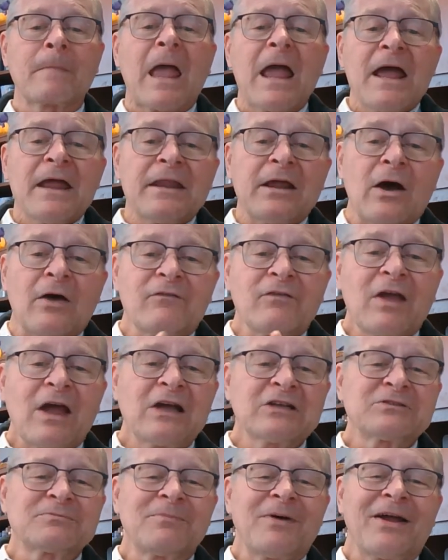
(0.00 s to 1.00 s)
Now, if you
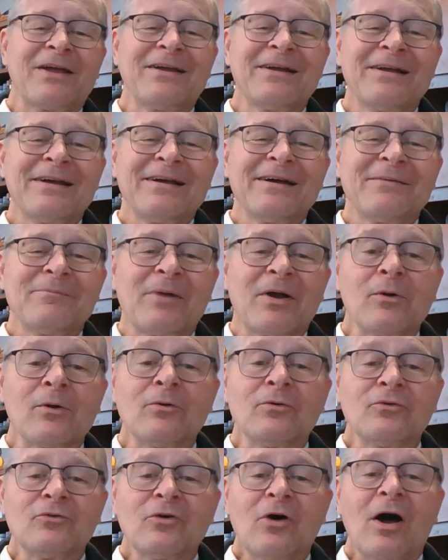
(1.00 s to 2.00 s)
ask my
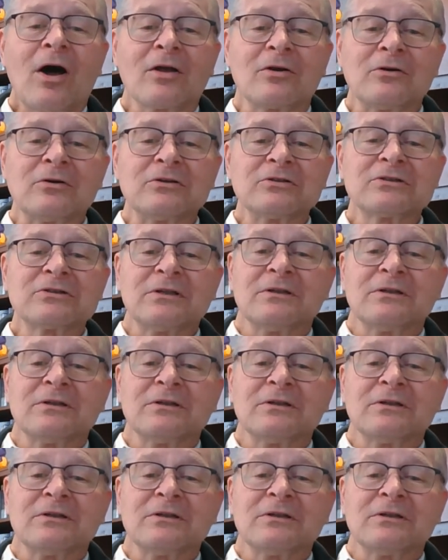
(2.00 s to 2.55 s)
own daughters